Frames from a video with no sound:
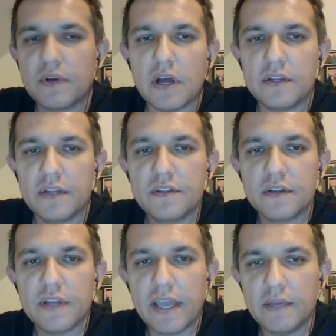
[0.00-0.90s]

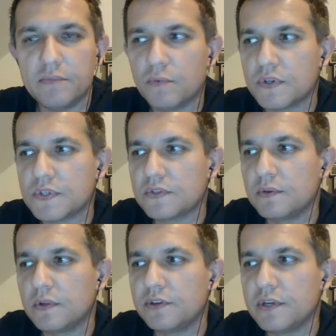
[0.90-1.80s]
Another aim was to
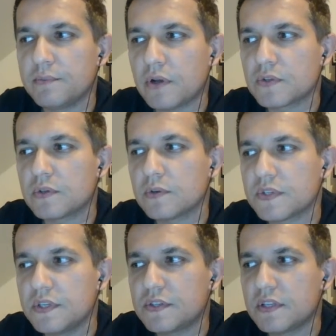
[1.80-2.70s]
learn about school
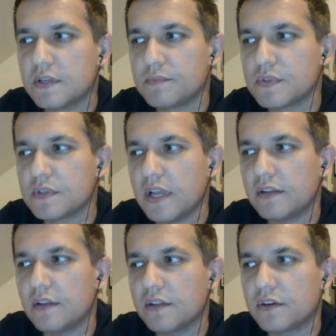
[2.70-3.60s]
systems
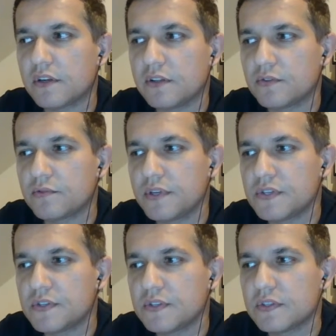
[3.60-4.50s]
and other
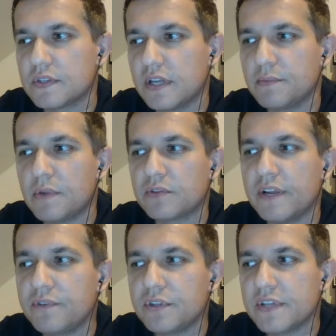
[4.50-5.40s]
countries, and about
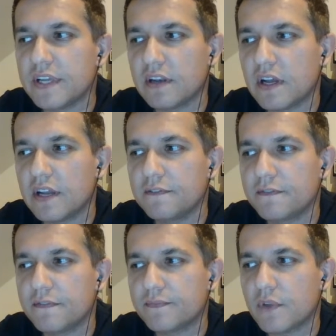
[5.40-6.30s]
everyday life
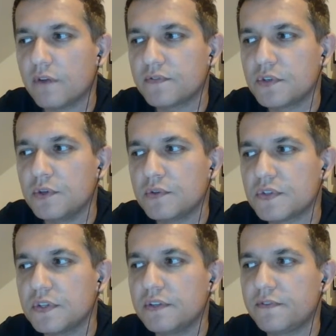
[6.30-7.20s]
of students
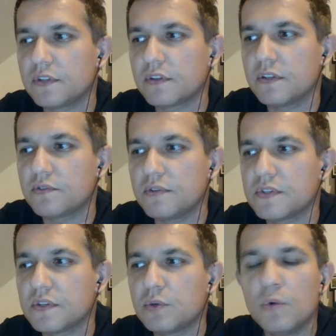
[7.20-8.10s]
in different countries
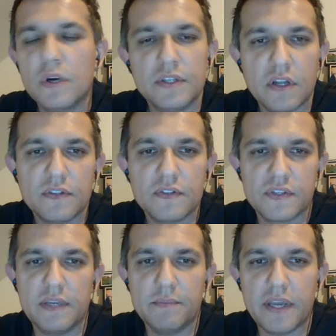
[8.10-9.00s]
who are not the
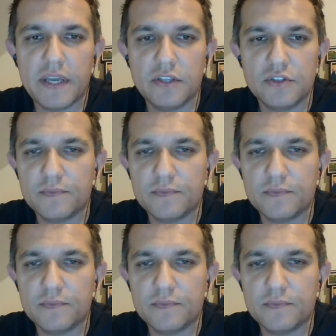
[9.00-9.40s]
same age.